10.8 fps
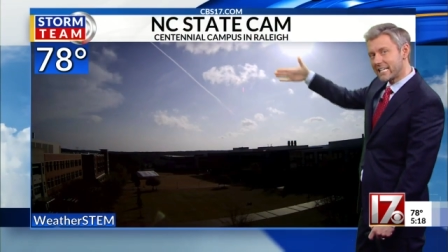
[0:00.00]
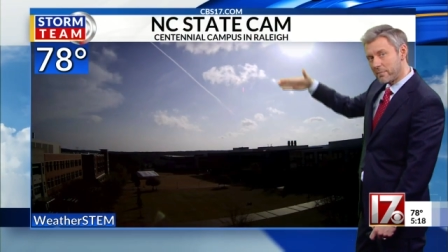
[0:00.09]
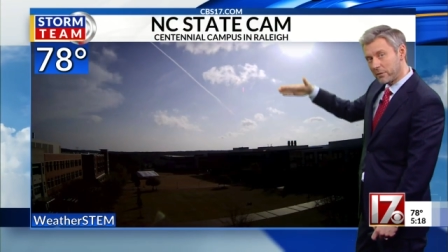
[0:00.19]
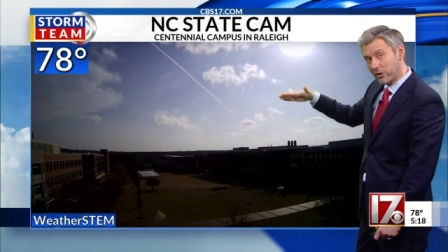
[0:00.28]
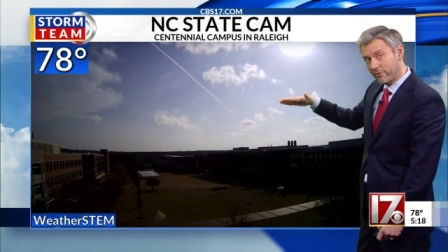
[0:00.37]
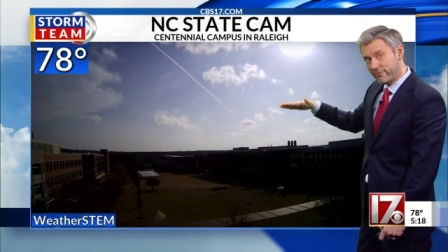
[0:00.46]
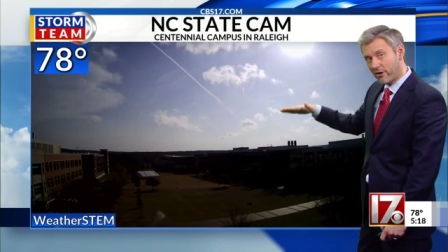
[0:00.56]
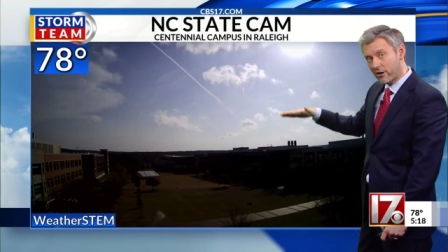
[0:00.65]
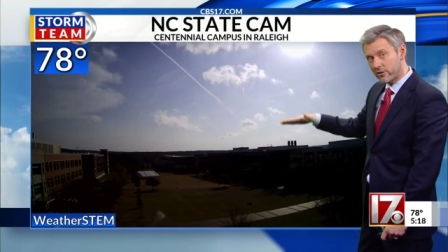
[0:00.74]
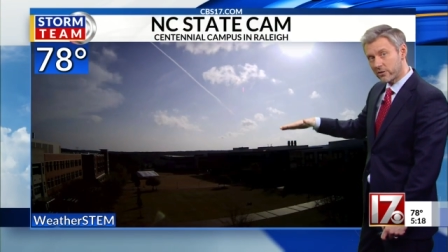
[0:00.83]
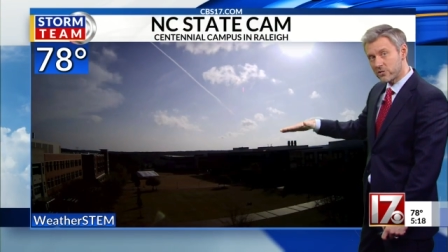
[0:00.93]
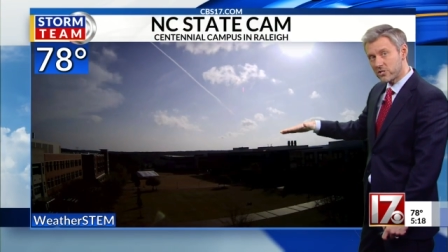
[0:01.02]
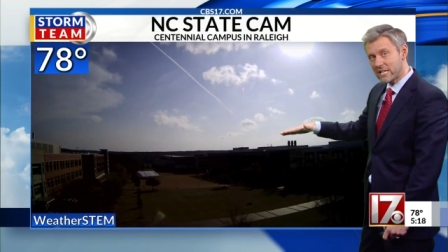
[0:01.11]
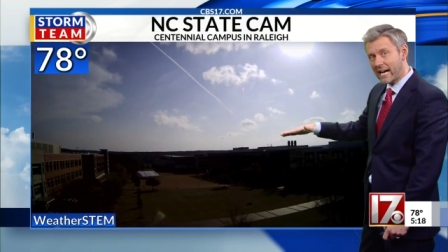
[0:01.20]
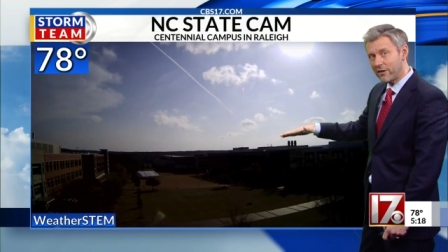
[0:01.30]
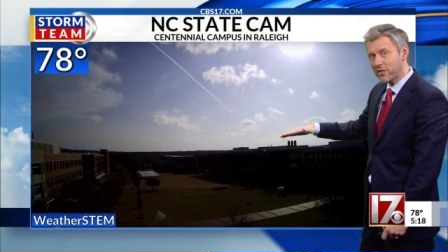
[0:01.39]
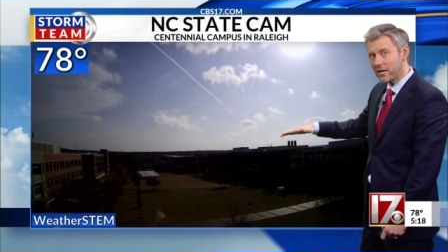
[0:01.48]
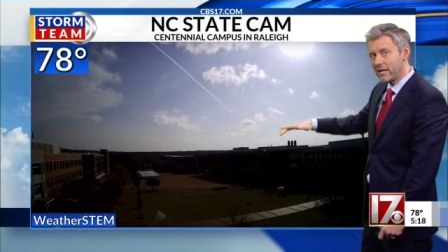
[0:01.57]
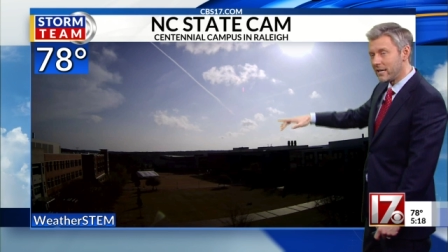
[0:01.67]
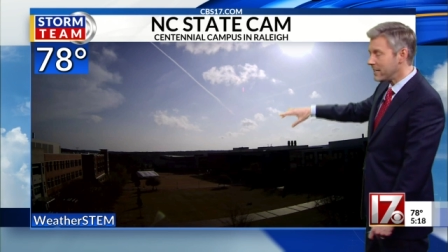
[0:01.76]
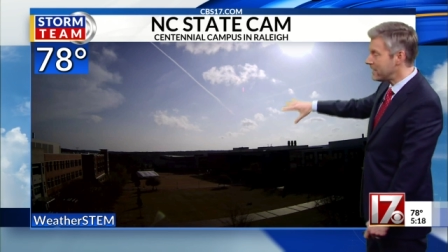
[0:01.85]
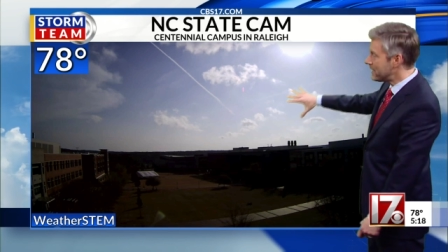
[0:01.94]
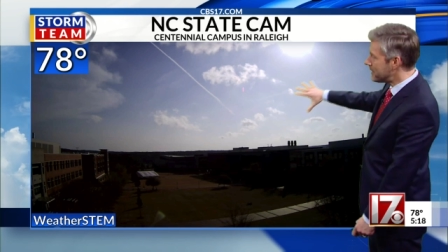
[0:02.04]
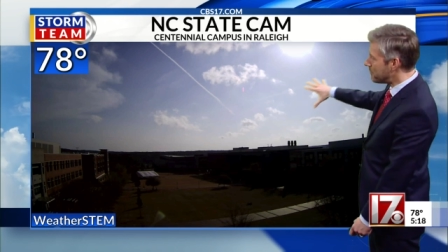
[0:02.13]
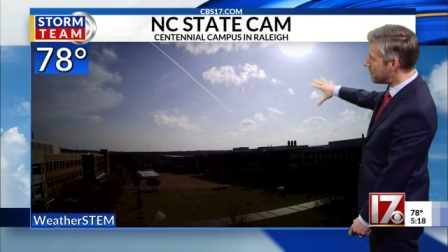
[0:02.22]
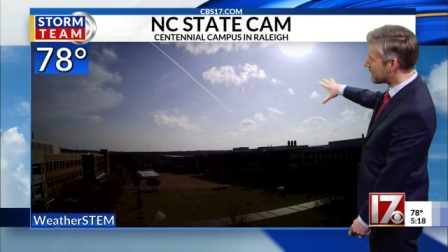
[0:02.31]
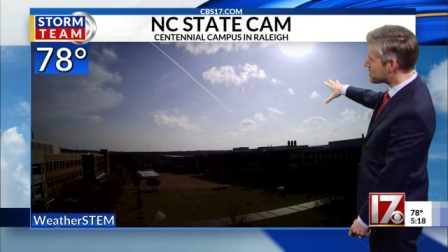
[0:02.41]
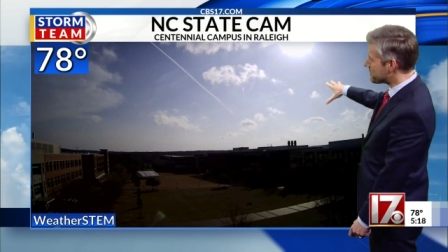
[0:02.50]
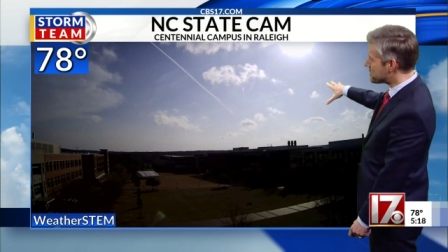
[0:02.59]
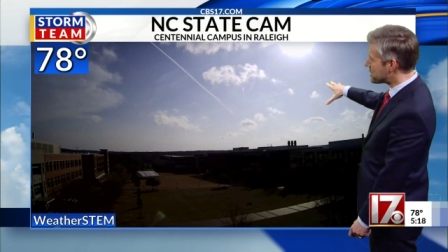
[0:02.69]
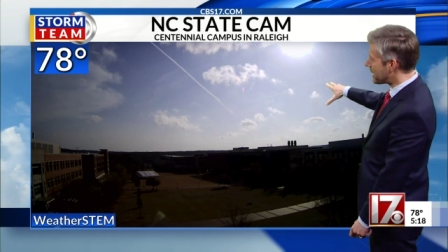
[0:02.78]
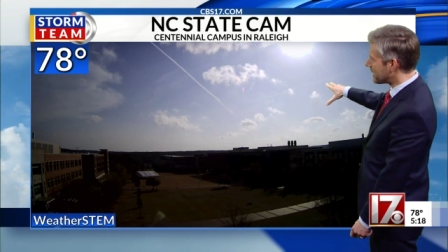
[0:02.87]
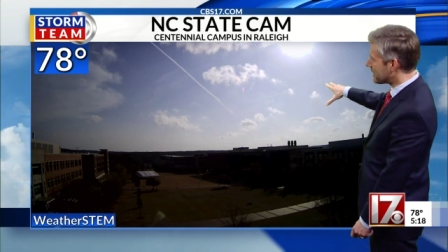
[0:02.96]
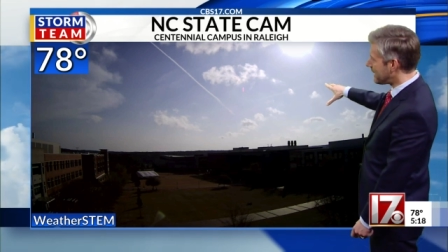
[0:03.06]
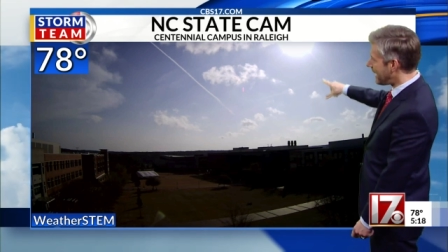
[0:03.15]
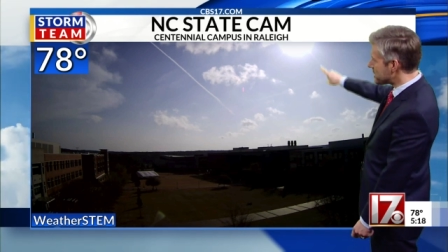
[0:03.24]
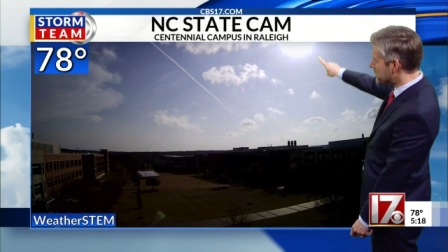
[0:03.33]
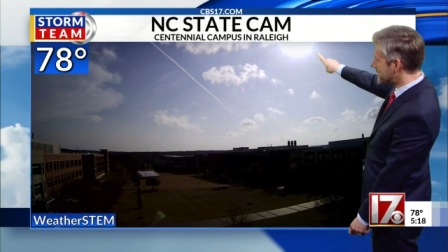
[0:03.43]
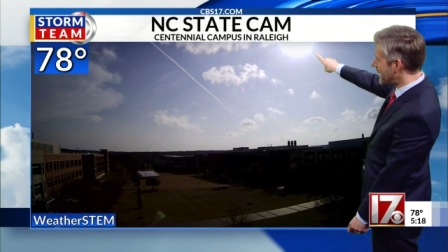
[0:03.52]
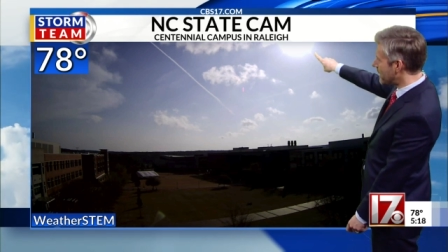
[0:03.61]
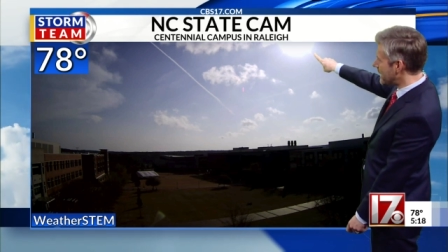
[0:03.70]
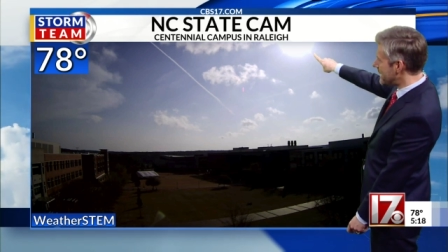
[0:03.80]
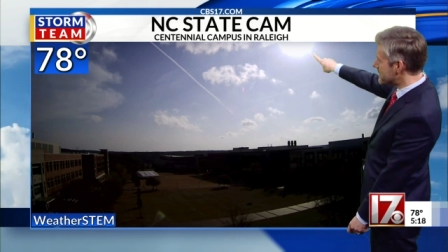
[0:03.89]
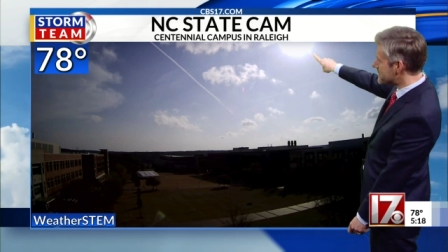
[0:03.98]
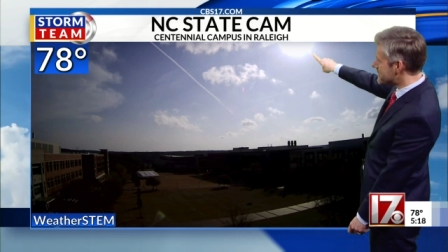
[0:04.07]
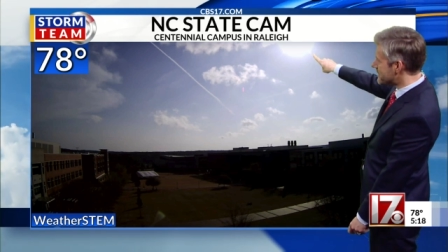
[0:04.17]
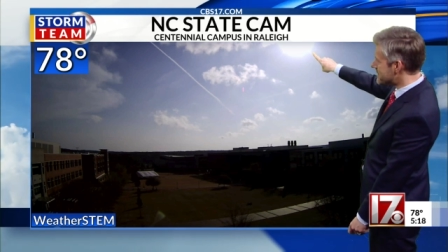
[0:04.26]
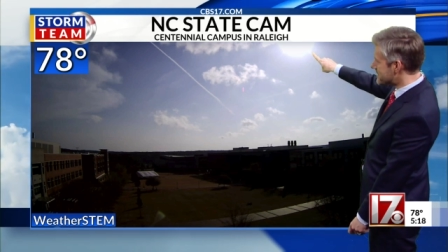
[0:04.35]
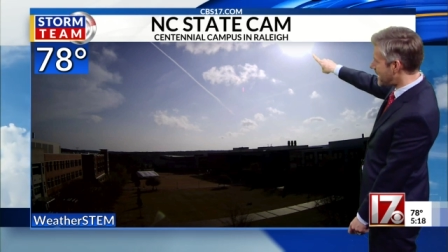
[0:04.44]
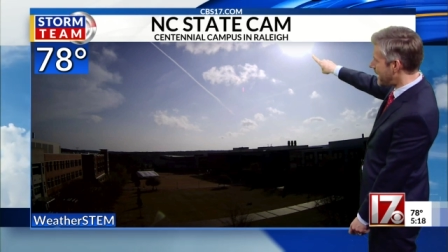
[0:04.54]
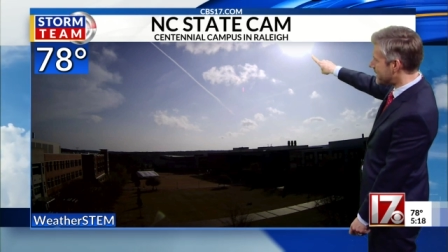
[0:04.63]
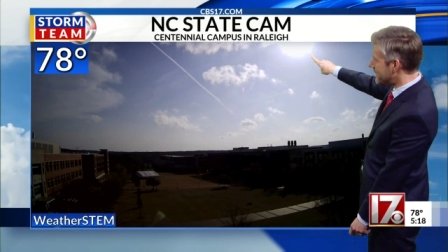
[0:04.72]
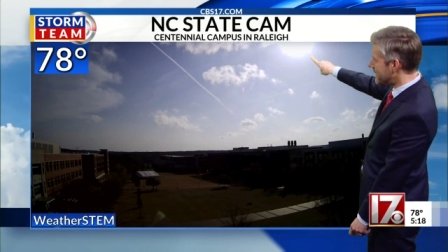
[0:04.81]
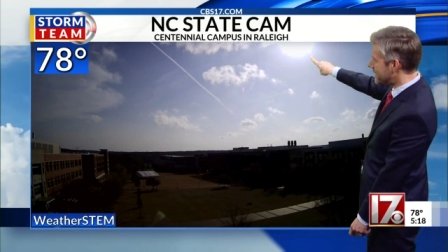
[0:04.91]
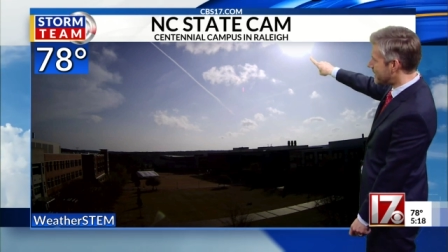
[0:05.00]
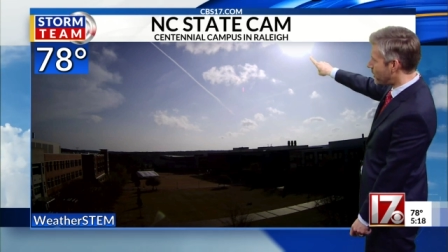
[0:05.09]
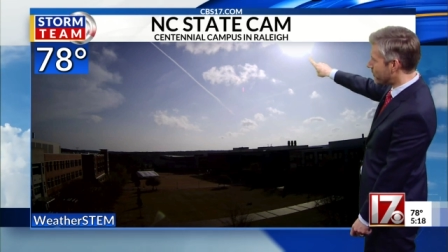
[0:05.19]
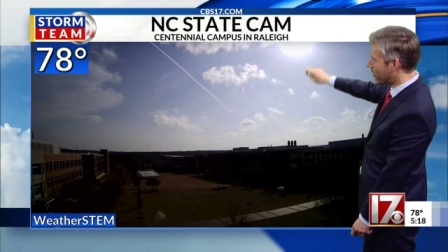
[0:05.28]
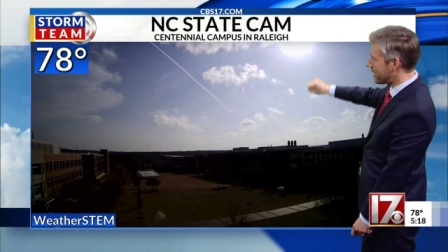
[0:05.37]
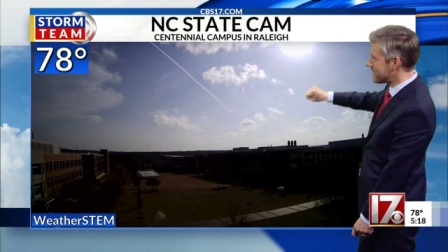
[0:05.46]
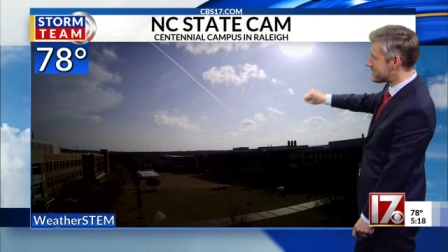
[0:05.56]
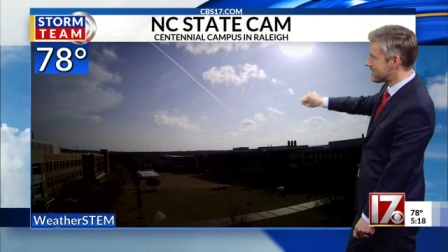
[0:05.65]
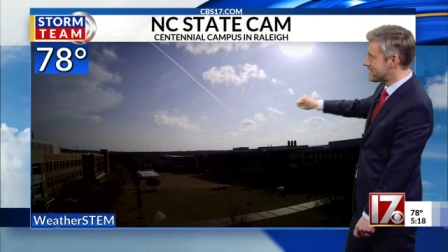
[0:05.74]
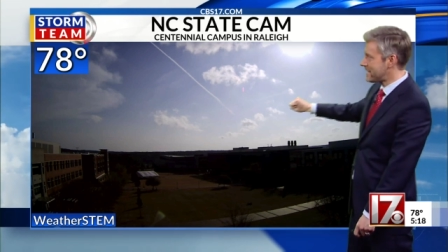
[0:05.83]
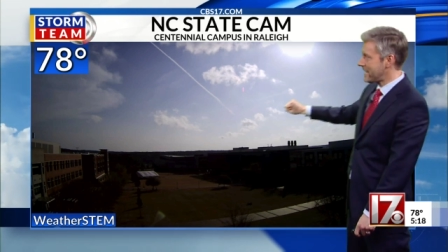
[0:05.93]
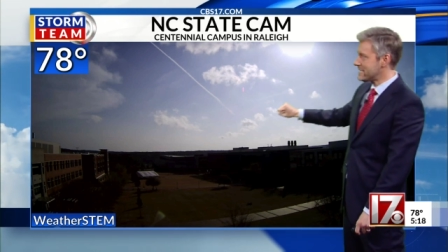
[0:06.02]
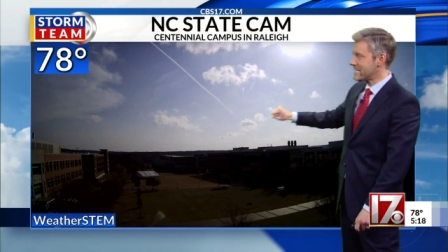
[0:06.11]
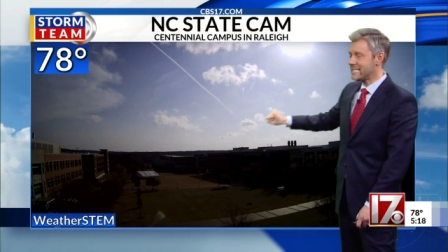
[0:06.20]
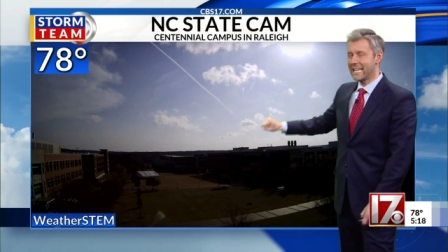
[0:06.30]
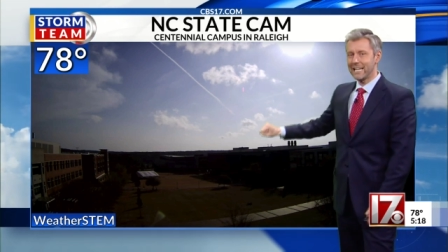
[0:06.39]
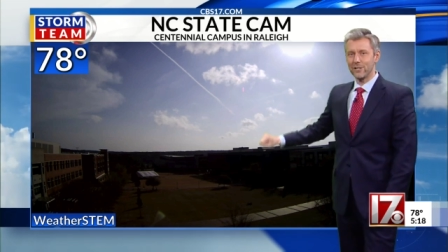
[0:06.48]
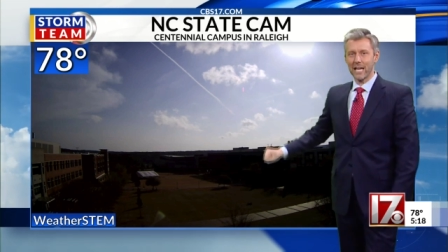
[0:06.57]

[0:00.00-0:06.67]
Come a little farther south. Mix of sun and clouds, but there it is, the sun over at NC State Centennial